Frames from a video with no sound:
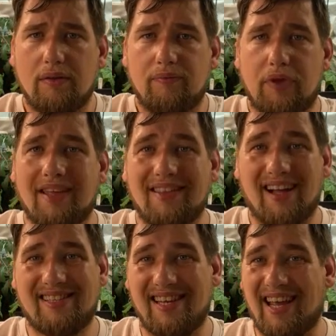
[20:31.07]

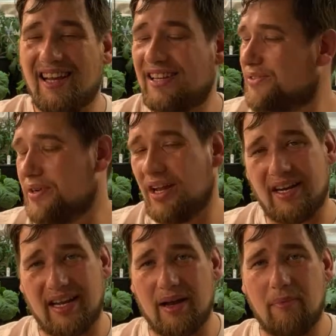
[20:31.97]
That's, yeah, Tony, I need
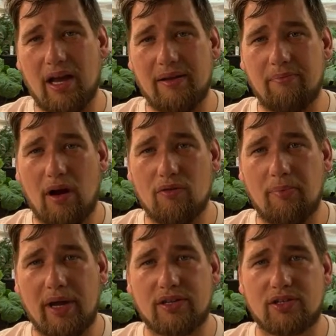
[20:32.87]
to get my marrow
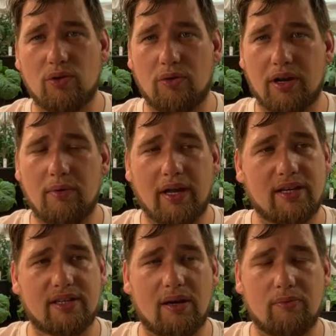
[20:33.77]
bed sorted out. Like I
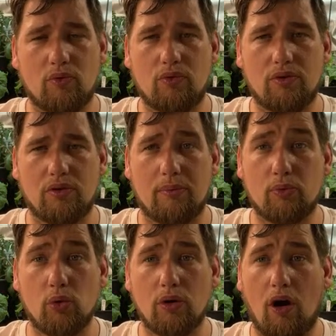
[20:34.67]
say, I'm
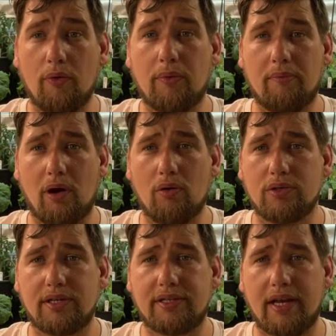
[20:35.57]
going hard with the
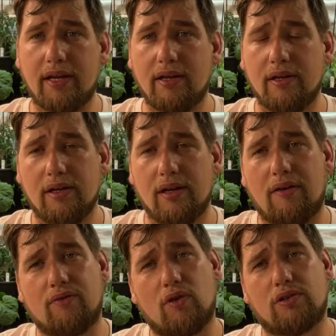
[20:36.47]
marrows this year.
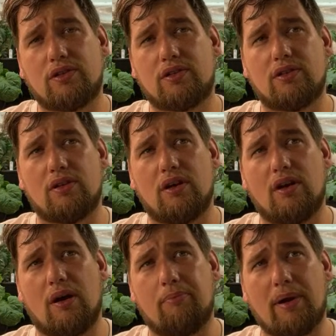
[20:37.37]

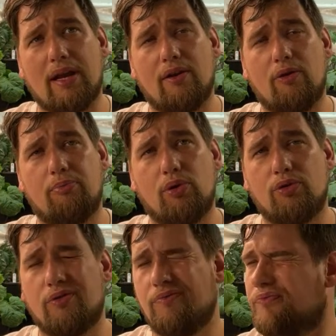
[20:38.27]
I'm planning on
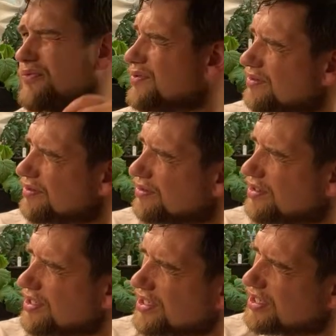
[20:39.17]
putting
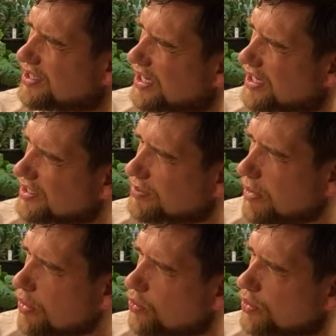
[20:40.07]
6
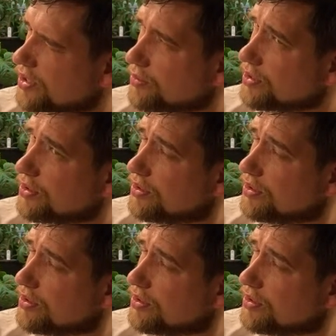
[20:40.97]
marrows out,